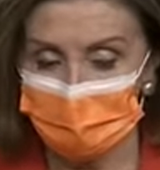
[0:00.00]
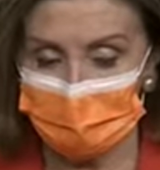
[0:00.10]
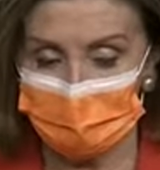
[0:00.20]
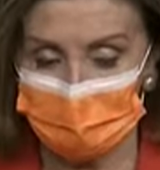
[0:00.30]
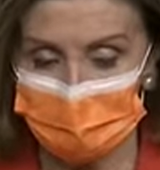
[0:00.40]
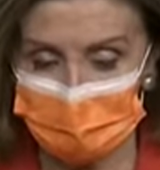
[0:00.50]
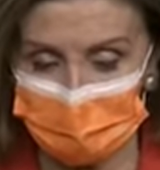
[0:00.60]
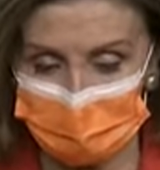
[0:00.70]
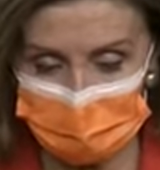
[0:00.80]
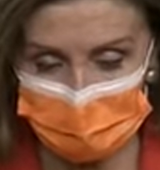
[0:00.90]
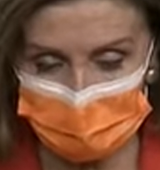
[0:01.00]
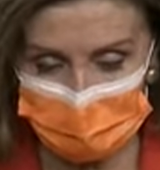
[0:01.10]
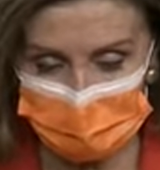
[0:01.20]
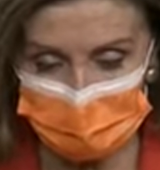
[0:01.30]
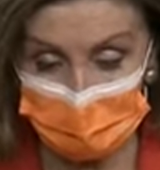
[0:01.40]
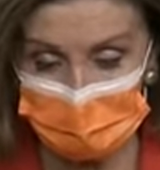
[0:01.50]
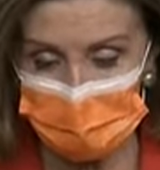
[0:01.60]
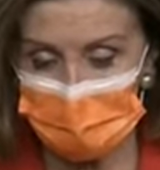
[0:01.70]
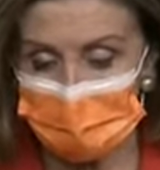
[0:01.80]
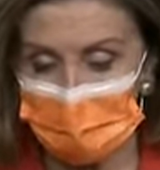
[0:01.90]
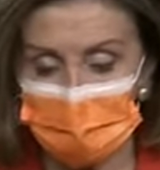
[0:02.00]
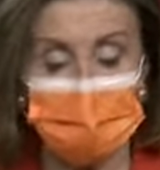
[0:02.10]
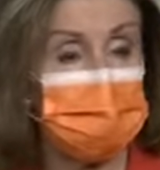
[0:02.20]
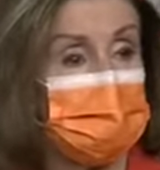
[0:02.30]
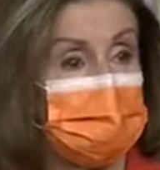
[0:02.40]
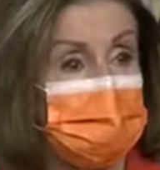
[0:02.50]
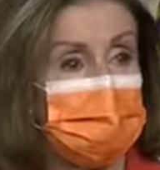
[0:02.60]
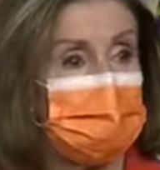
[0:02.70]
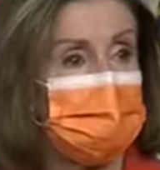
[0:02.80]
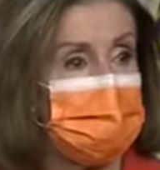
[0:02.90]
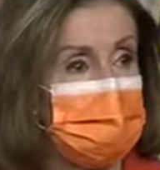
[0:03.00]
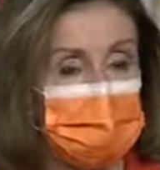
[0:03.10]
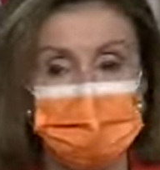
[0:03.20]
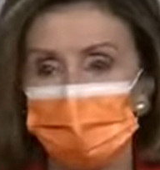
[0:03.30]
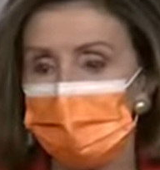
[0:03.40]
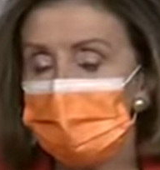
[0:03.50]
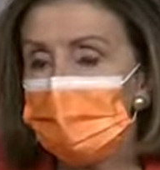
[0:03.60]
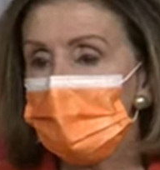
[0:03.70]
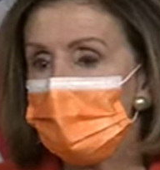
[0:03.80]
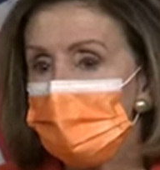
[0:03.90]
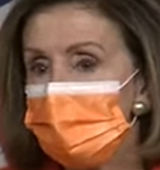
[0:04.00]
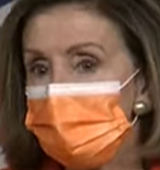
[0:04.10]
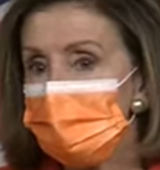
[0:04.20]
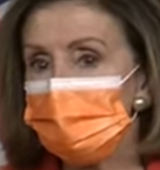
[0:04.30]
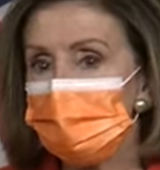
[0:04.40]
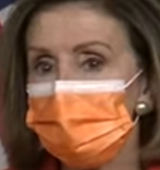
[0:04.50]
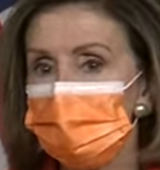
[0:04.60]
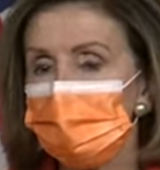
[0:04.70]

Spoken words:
And I said it's probably the most consequential legislation many of us